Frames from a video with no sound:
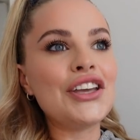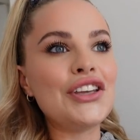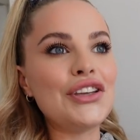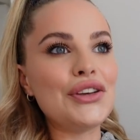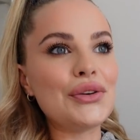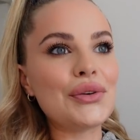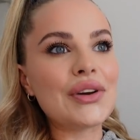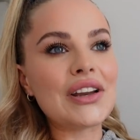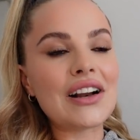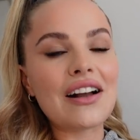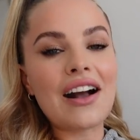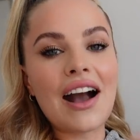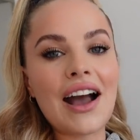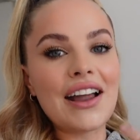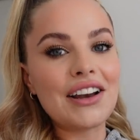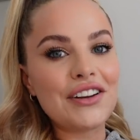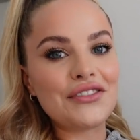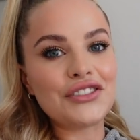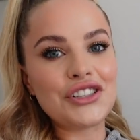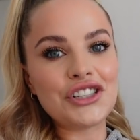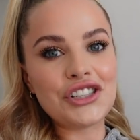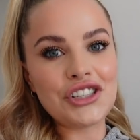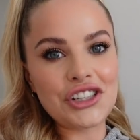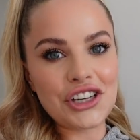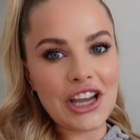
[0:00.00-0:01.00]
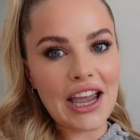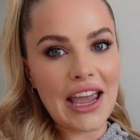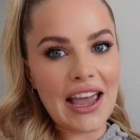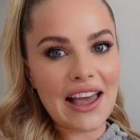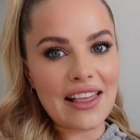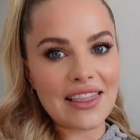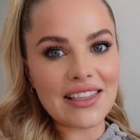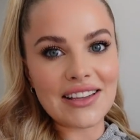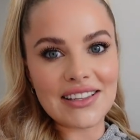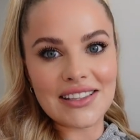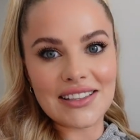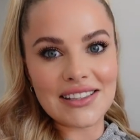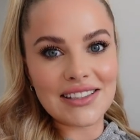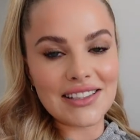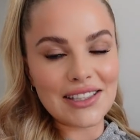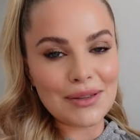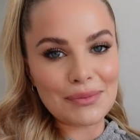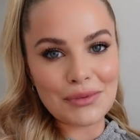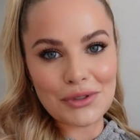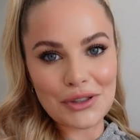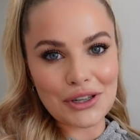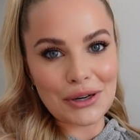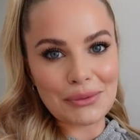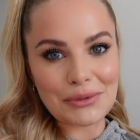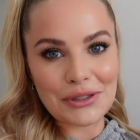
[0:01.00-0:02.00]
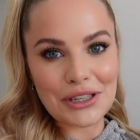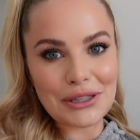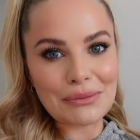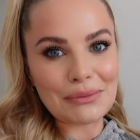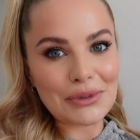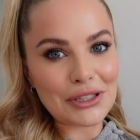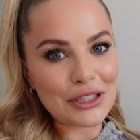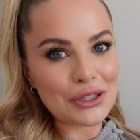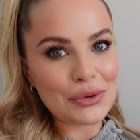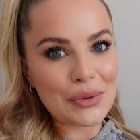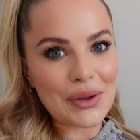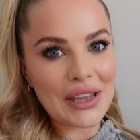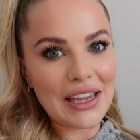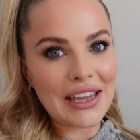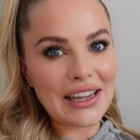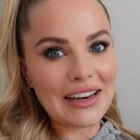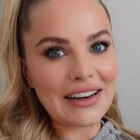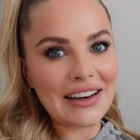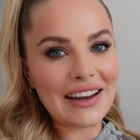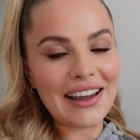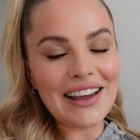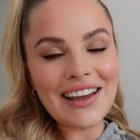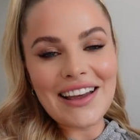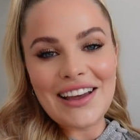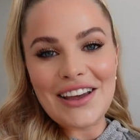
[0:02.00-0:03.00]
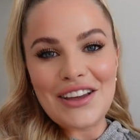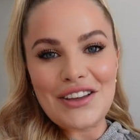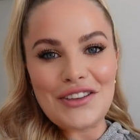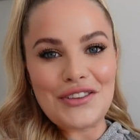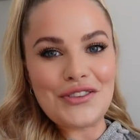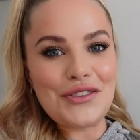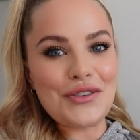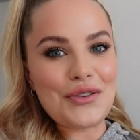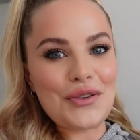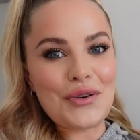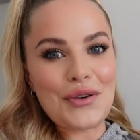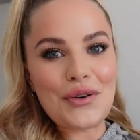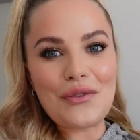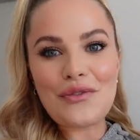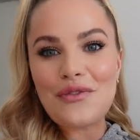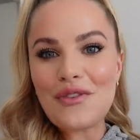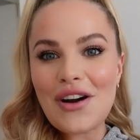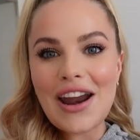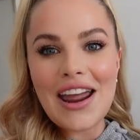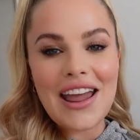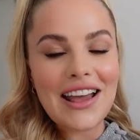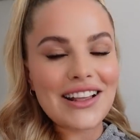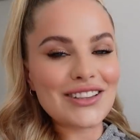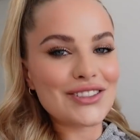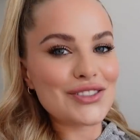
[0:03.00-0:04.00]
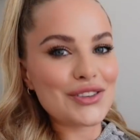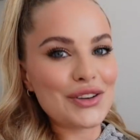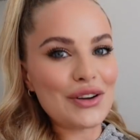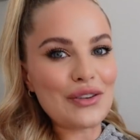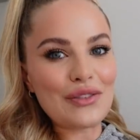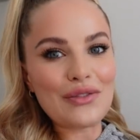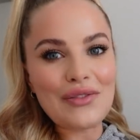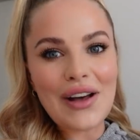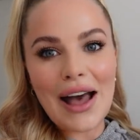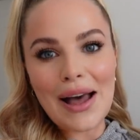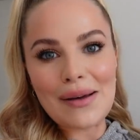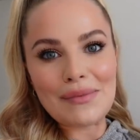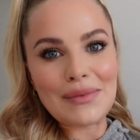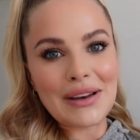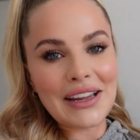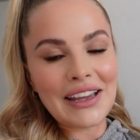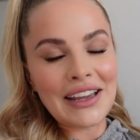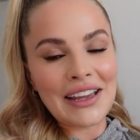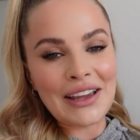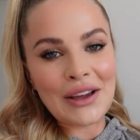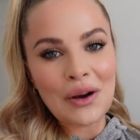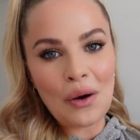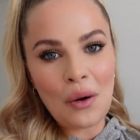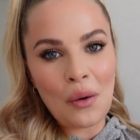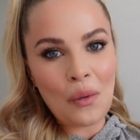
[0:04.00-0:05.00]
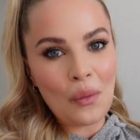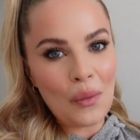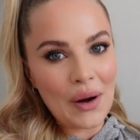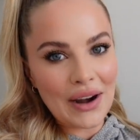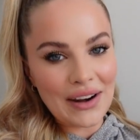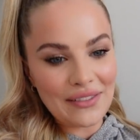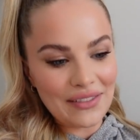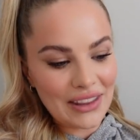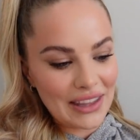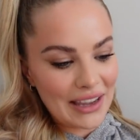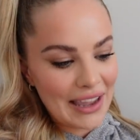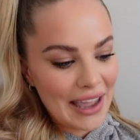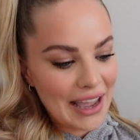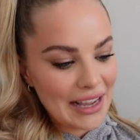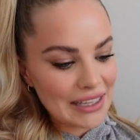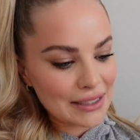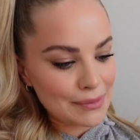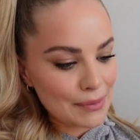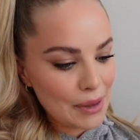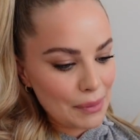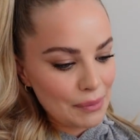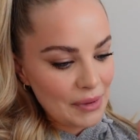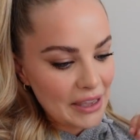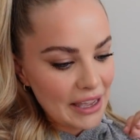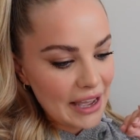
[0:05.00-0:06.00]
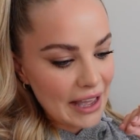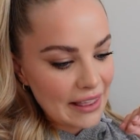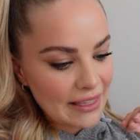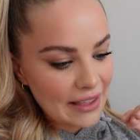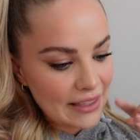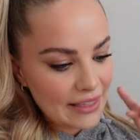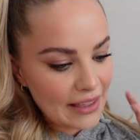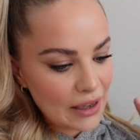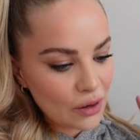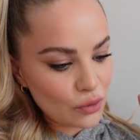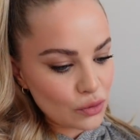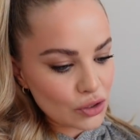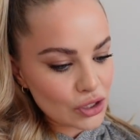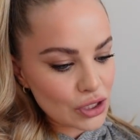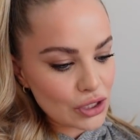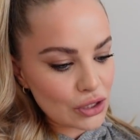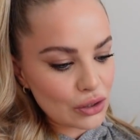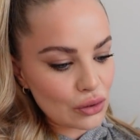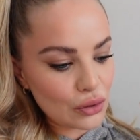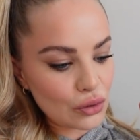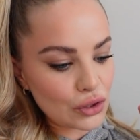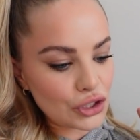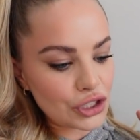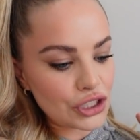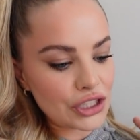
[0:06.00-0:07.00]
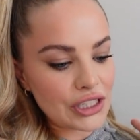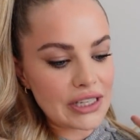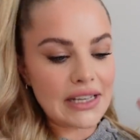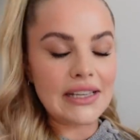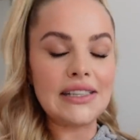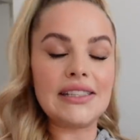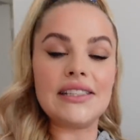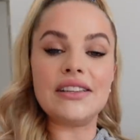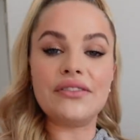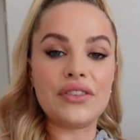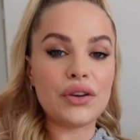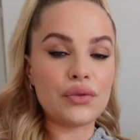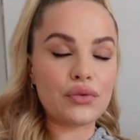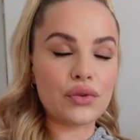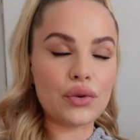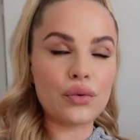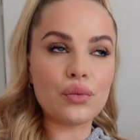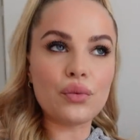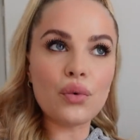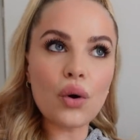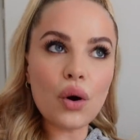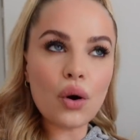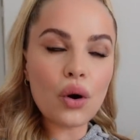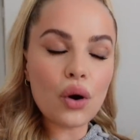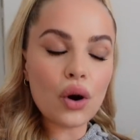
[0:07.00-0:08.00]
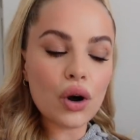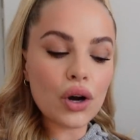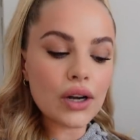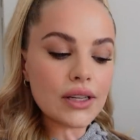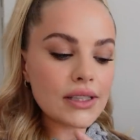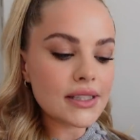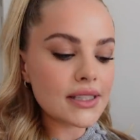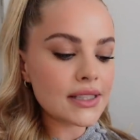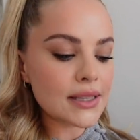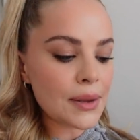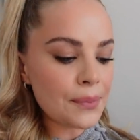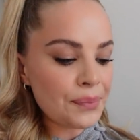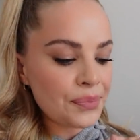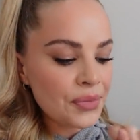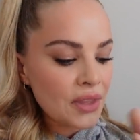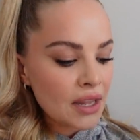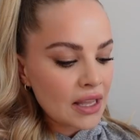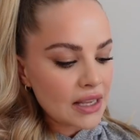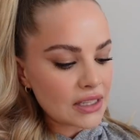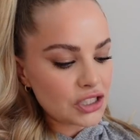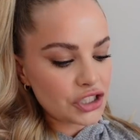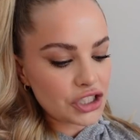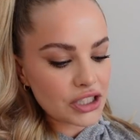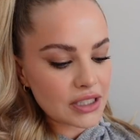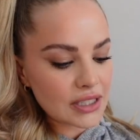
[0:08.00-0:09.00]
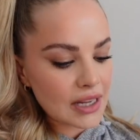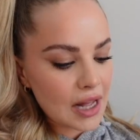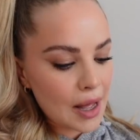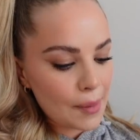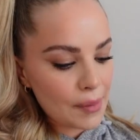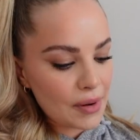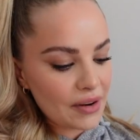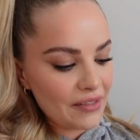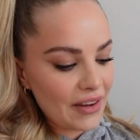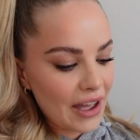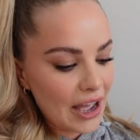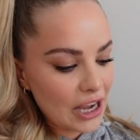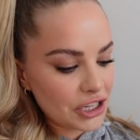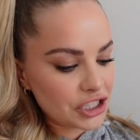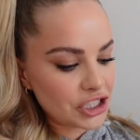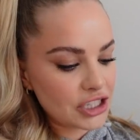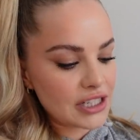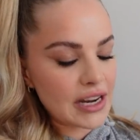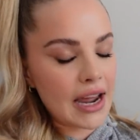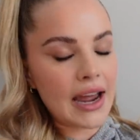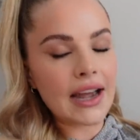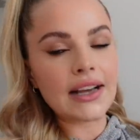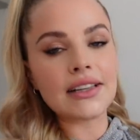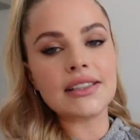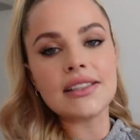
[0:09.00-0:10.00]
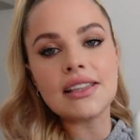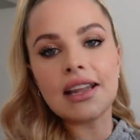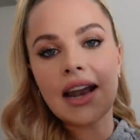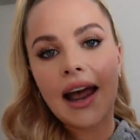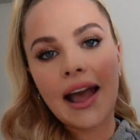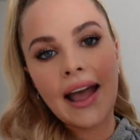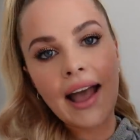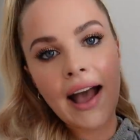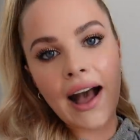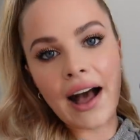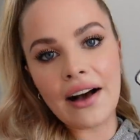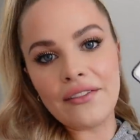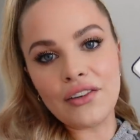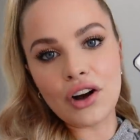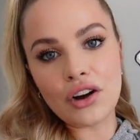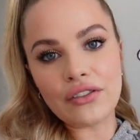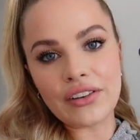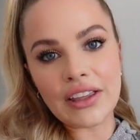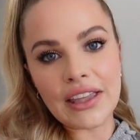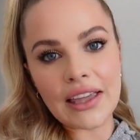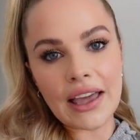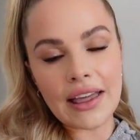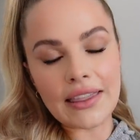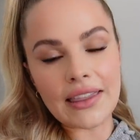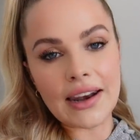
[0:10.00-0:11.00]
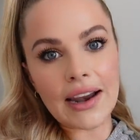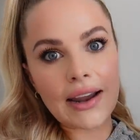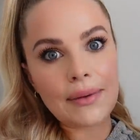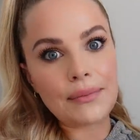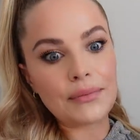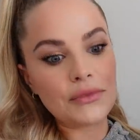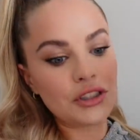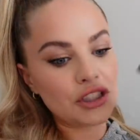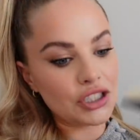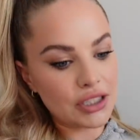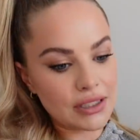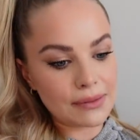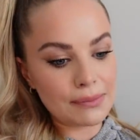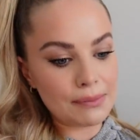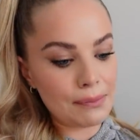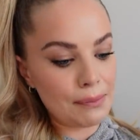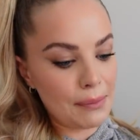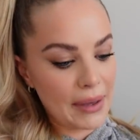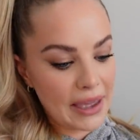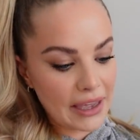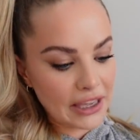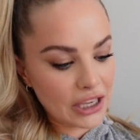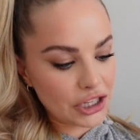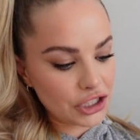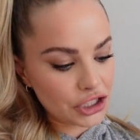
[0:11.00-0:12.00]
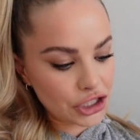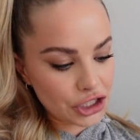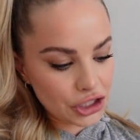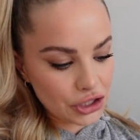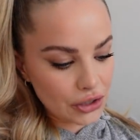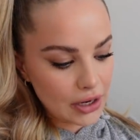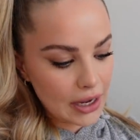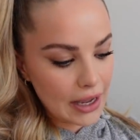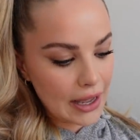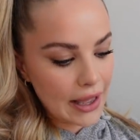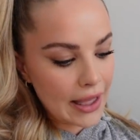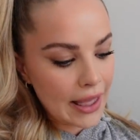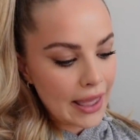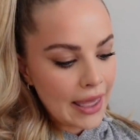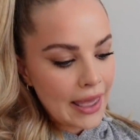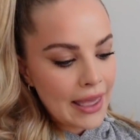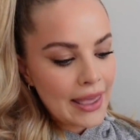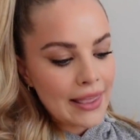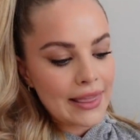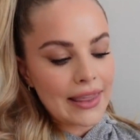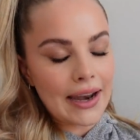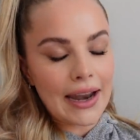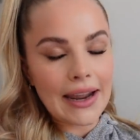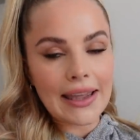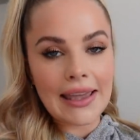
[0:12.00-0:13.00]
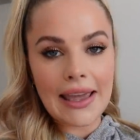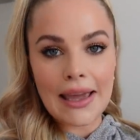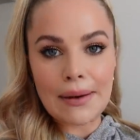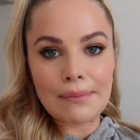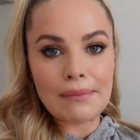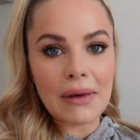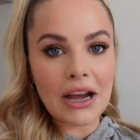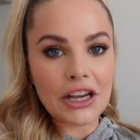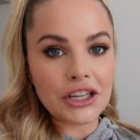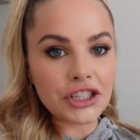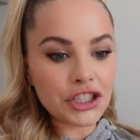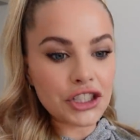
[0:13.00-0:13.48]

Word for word: You can kind of share this subscription between your friends or your family or whatever the case may be. And then they also launched D S T V Rewards. There's just a couple of hashtags that I have over here that I'm just making sure that I get my